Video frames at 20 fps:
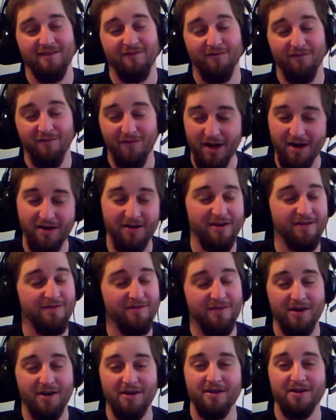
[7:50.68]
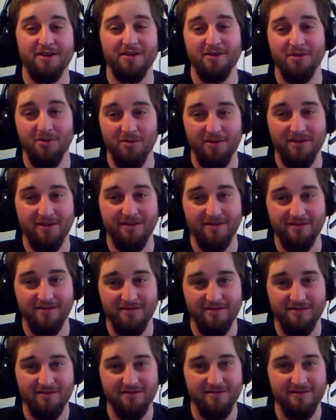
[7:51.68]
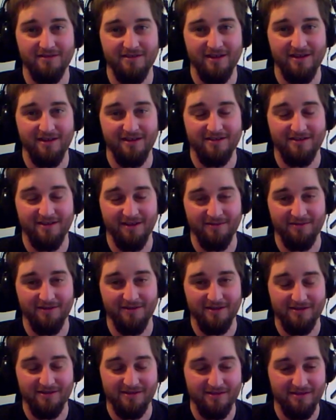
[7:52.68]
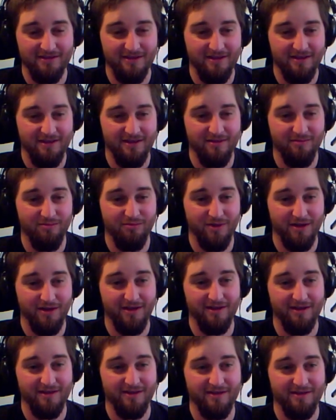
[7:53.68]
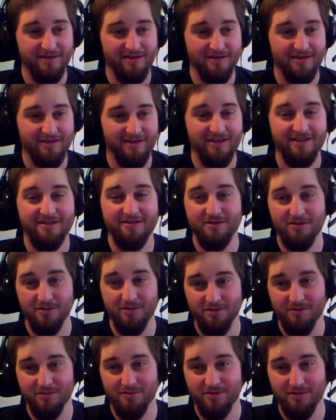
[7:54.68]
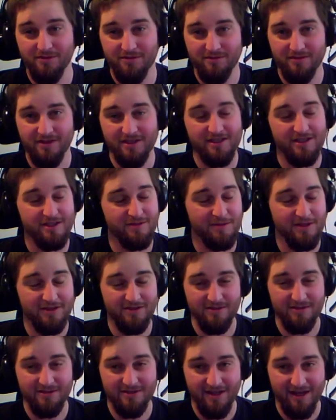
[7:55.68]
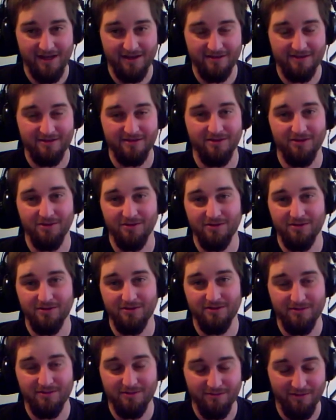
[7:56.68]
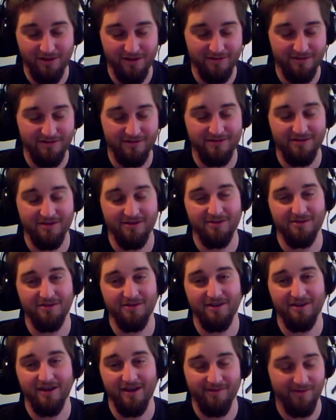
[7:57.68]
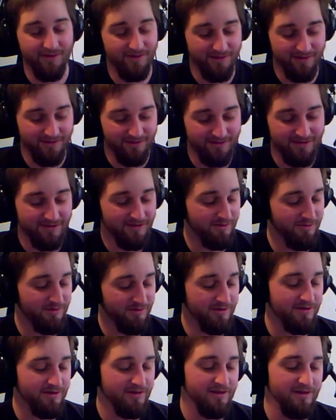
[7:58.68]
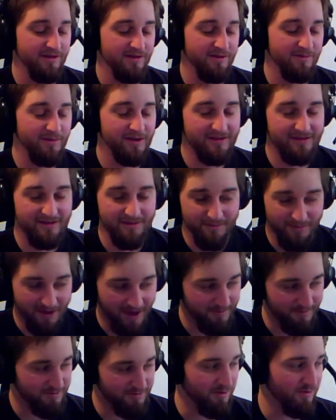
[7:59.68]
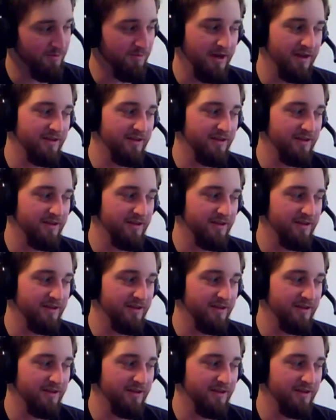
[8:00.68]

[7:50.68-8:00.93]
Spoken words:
very, very annoying suffix, but it's doable. It just makes you attack slower, run slower, everything slower, makes the map go by